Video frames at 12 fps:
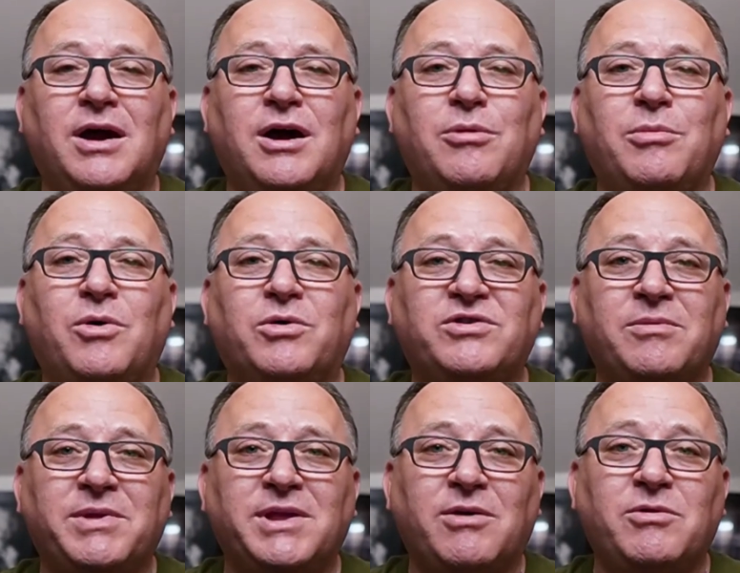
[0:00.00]
or
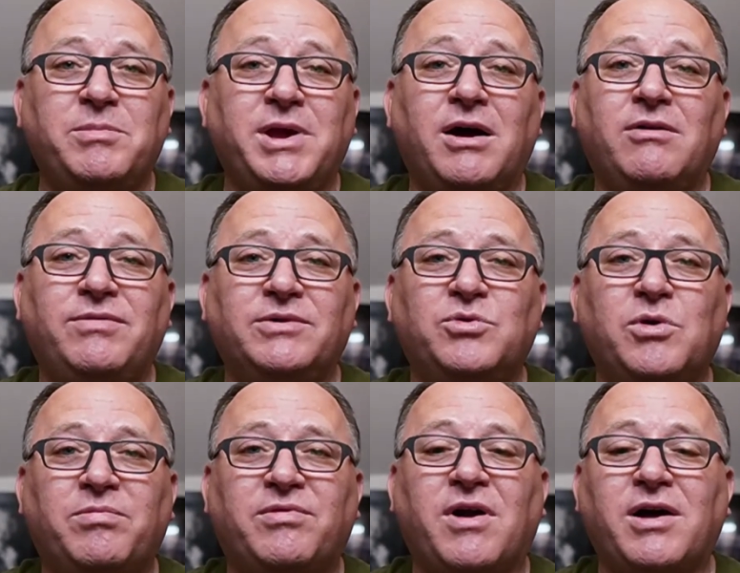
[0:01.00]
something that would be helpful to
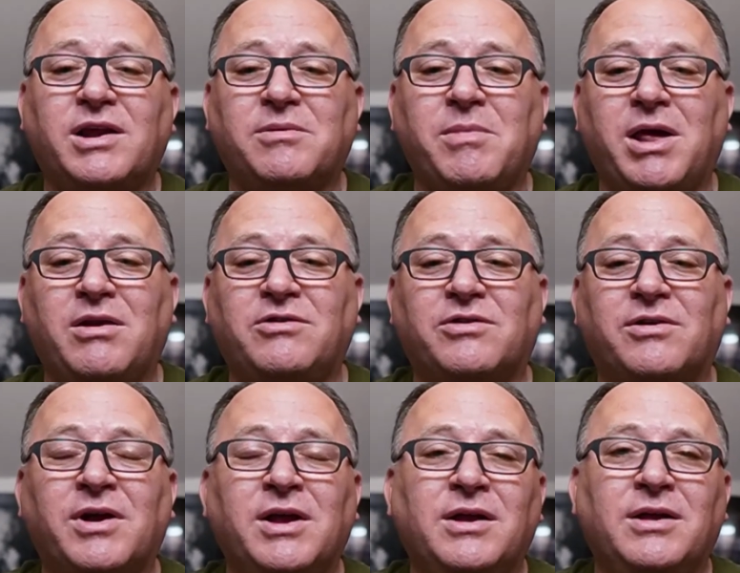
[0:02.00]
a product manager